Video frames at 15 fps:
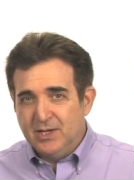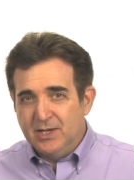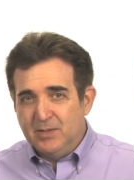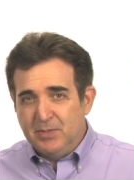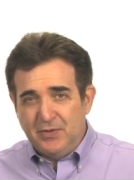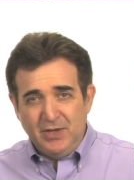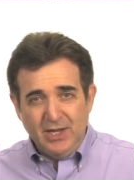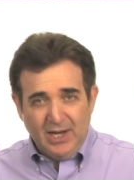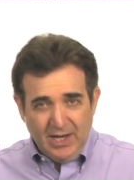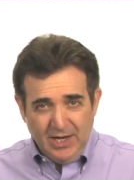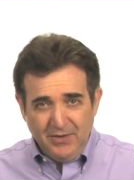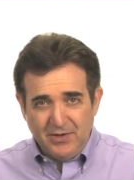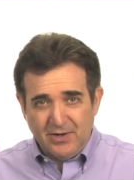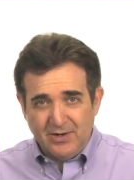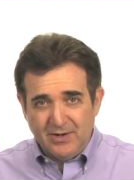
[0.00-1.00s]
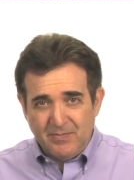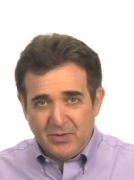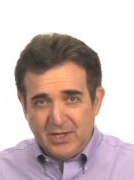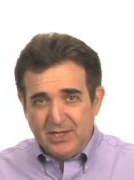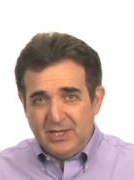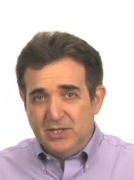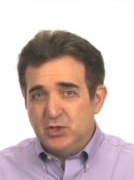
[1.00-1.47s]
But the other
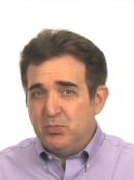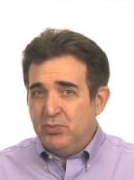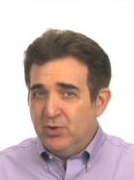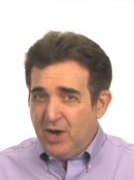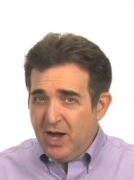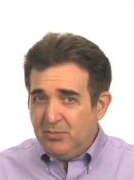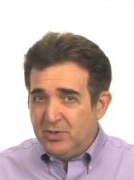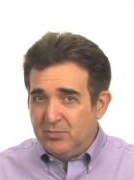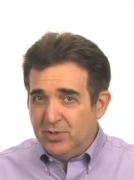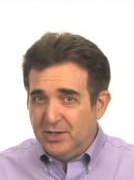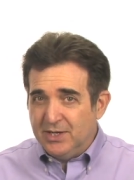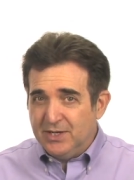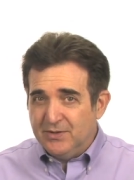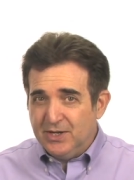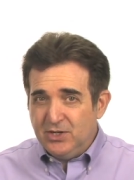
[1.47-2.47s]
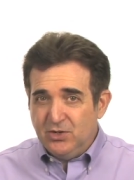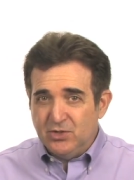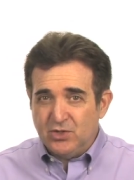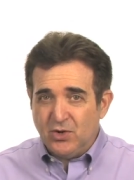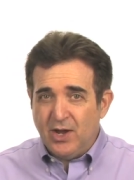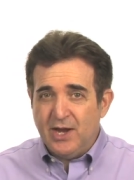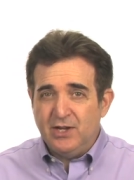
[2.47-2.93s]
is probably that you're
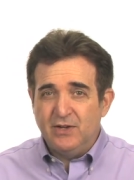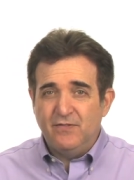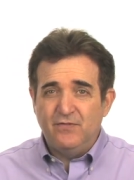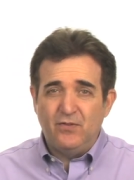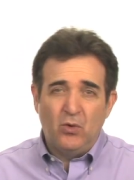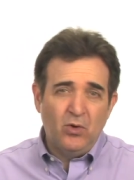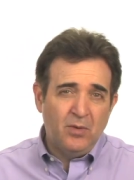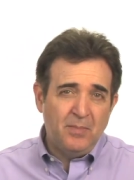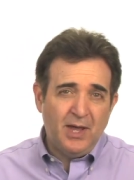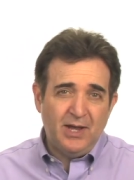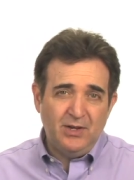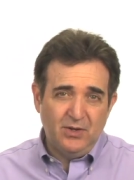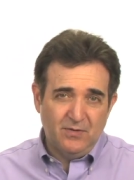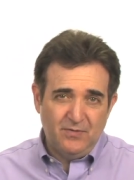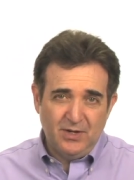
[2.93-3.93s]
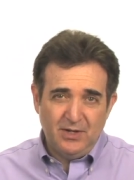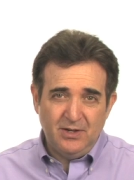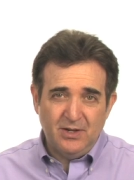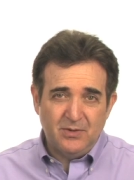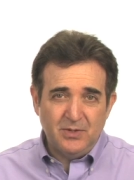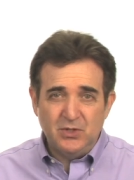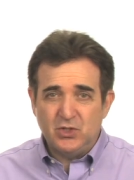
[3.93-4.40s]
trying to format your
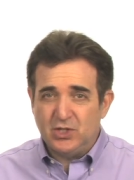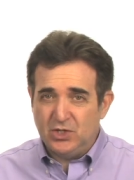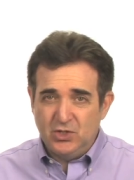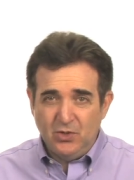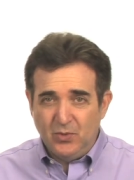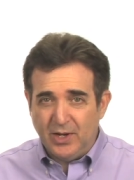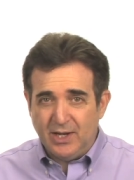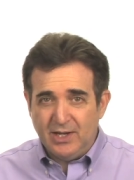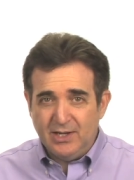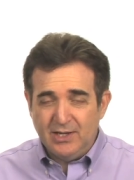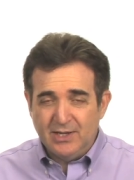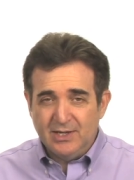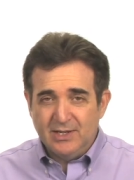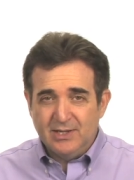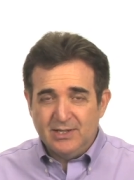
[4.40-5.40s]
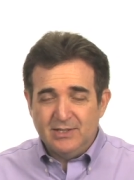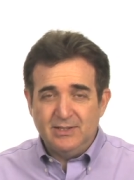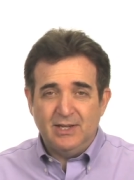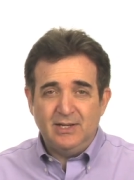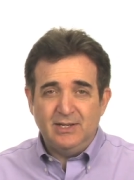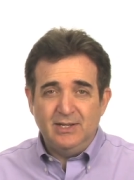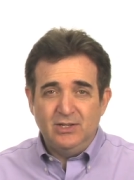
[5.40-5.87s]
video in such a way
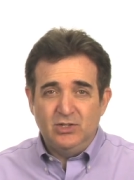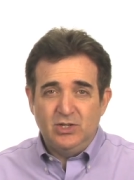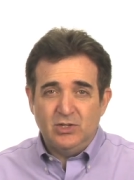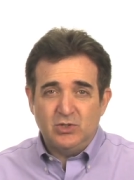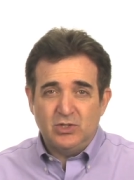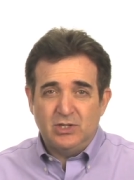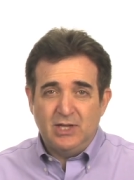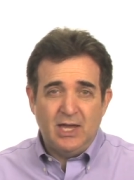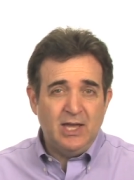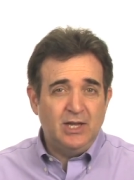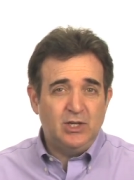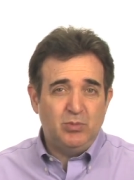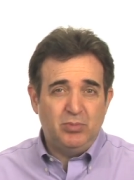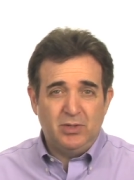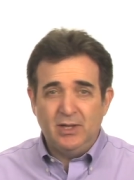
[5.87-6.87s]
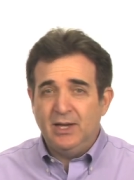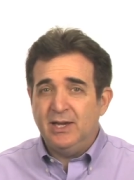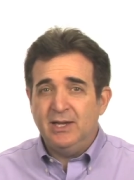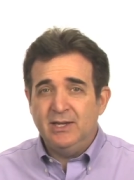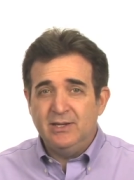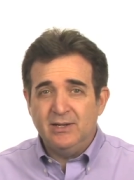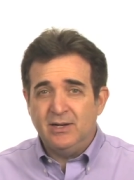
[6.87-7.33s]
that it just can't
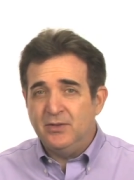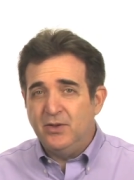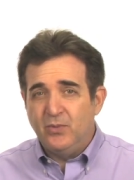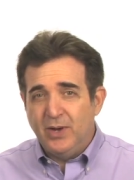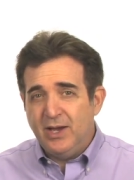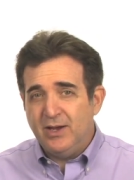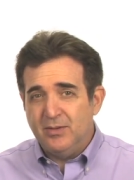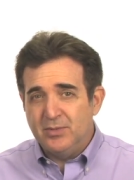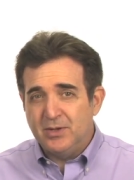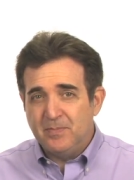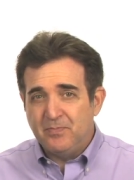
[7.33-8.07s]
play on the web.